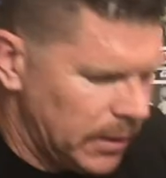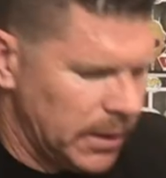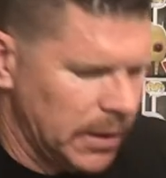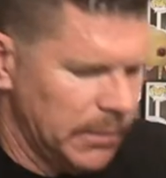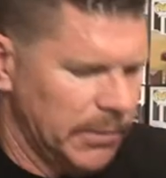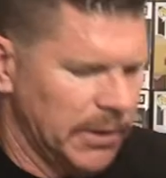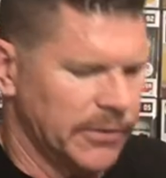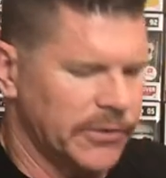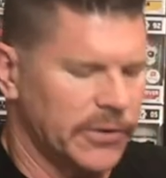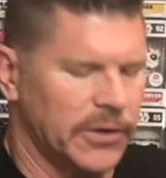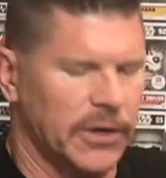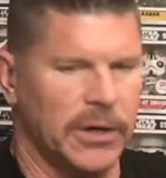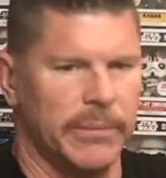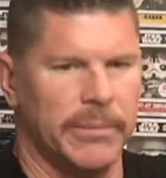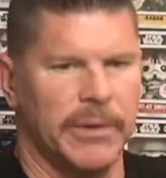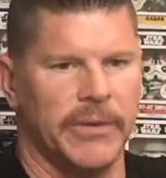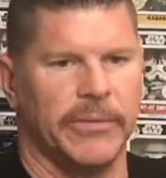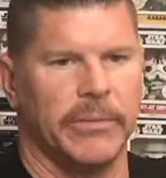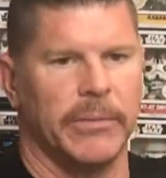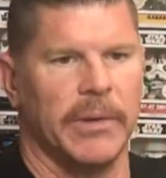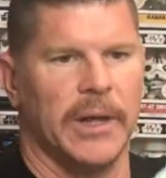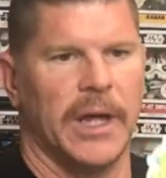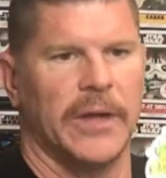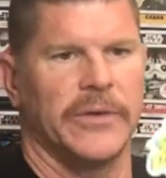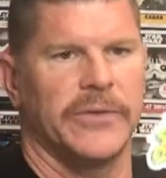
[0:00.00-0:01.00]
they must have heard me
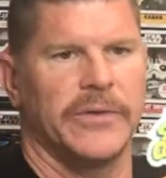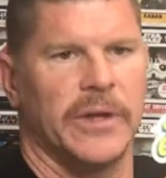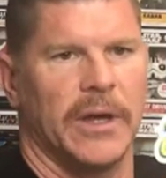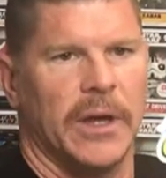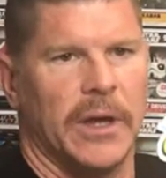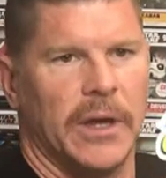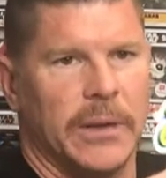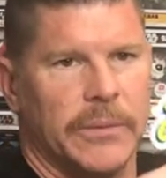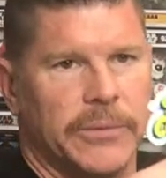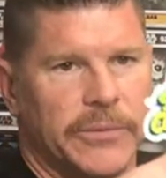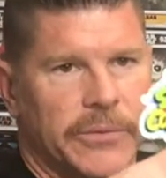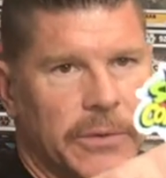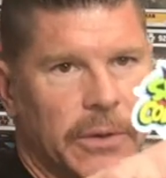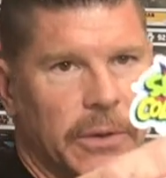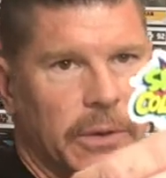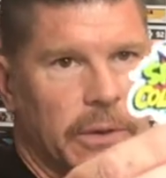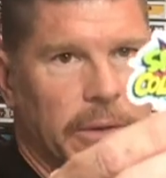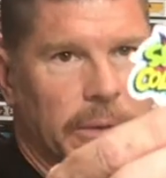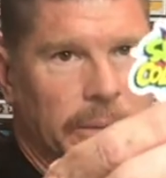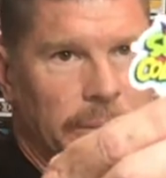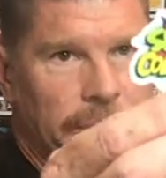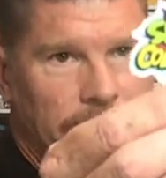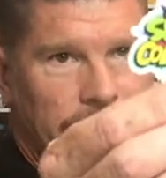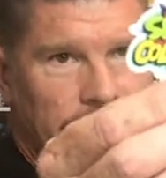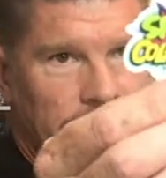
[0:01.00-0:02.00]
from last time,
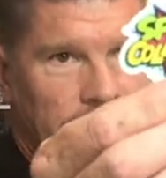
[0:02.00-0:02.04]
so